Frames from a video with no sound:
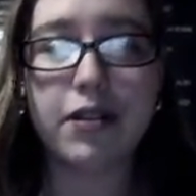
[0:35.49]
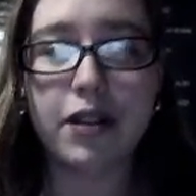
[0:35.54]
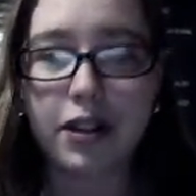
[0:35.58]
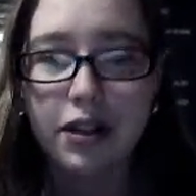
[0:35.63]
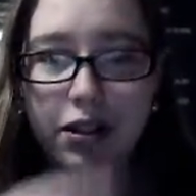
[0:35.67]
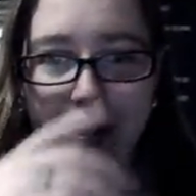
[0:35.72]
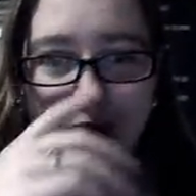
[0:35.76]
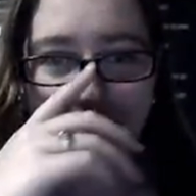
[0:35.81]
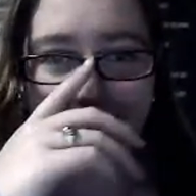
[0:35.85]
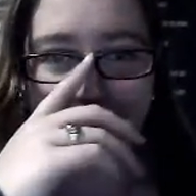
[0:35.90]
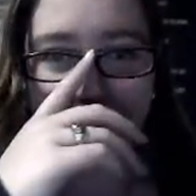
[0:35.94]
I
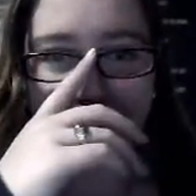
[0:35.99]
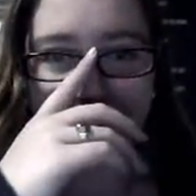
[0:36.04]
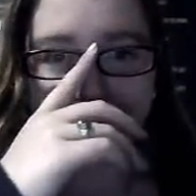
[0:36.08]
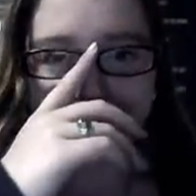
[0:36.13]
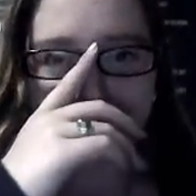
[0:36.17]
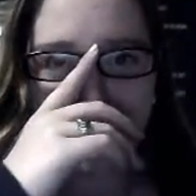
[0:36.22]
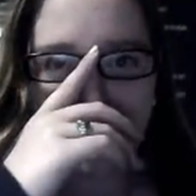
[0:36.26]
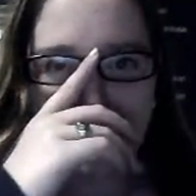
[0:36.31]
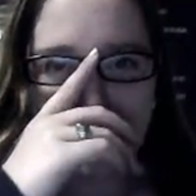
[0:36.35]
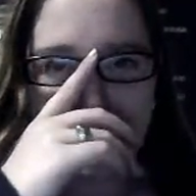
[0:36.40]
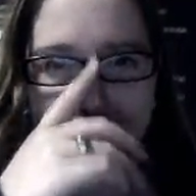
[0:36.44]
don't know.
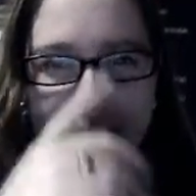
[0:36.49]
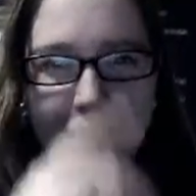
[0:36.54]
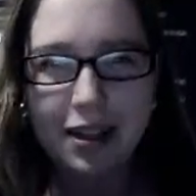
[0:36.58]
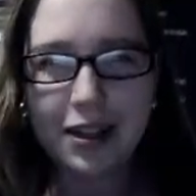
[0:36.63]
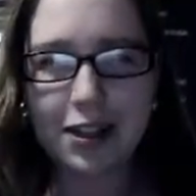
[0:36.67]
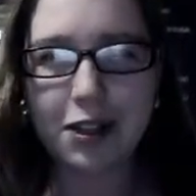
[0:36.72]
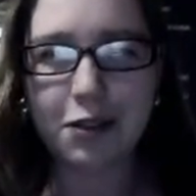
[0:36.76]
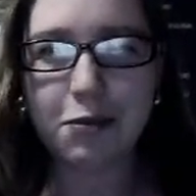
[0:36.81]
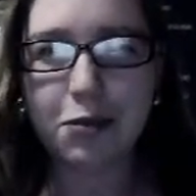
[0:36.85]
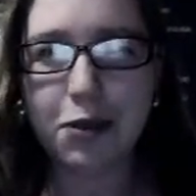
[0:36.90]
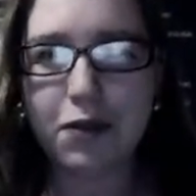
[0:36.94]
Maybe
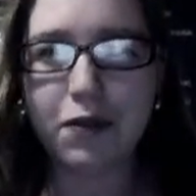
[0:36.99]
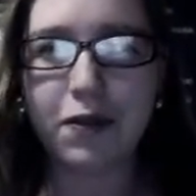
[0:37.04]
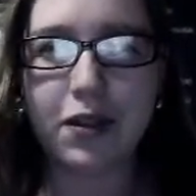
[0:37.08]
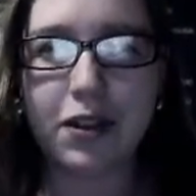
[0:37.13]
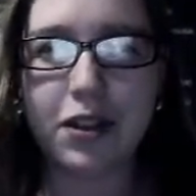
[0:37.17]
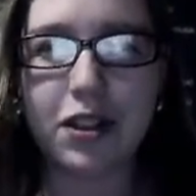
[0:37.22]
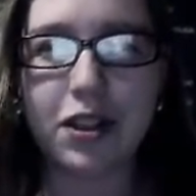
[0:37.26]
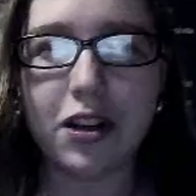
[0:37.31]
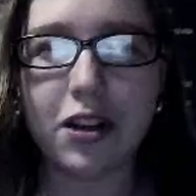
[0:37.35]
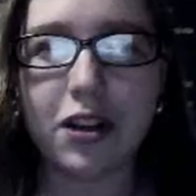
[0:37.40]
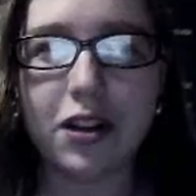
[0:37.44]
that's how
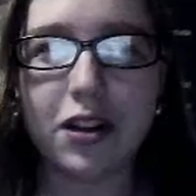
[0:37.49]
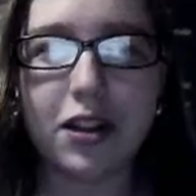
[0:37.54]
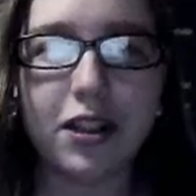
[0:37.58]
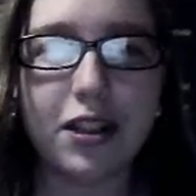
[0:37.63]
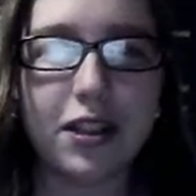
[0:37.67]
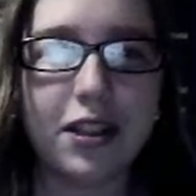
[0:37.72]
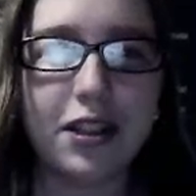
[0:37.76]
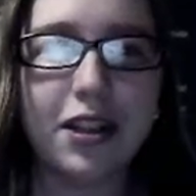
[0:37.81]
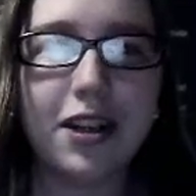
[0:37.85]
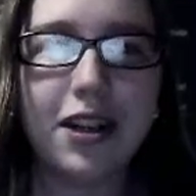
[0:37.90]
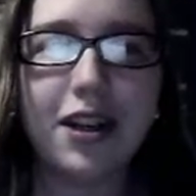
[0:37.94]
Murphy's Law
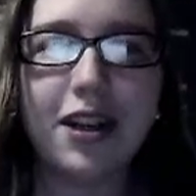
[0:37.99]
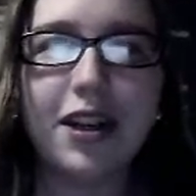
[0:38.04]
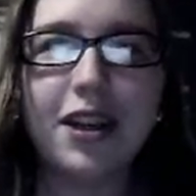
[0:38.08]
is.